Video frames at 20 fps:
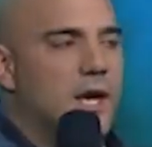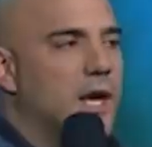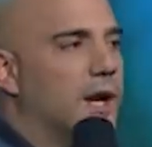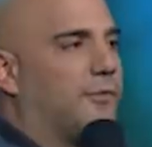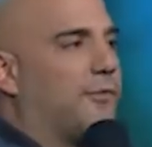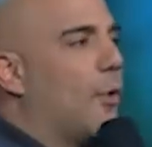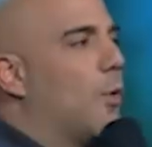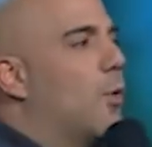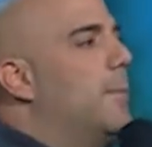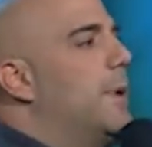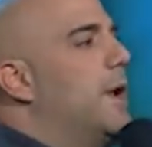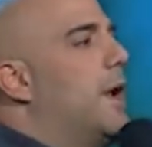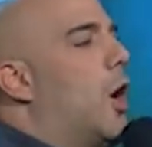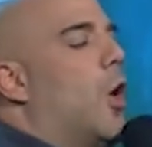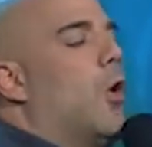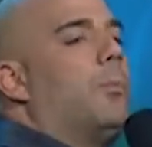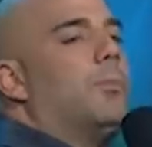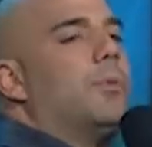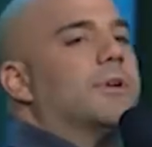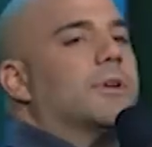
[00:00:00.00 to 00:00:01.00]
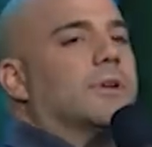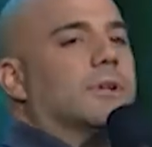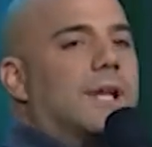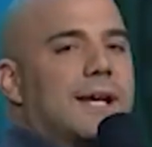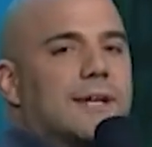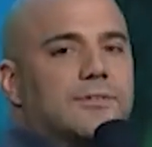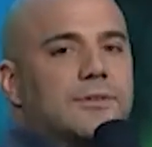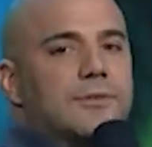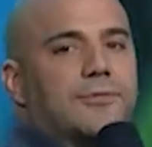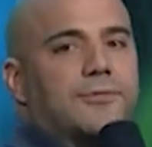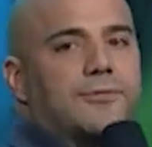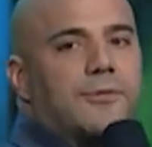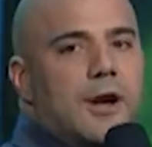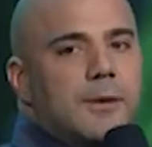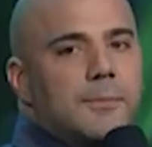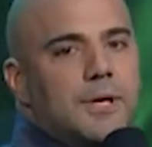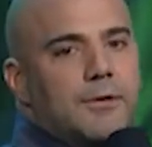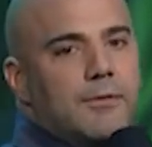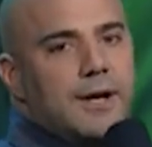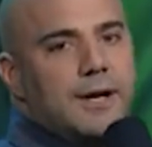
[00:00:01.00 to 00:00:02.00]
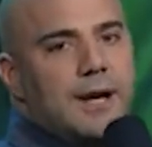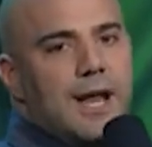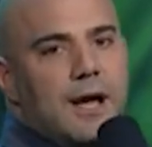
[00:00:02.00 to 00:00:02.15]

If a woman opened her legs in front of me right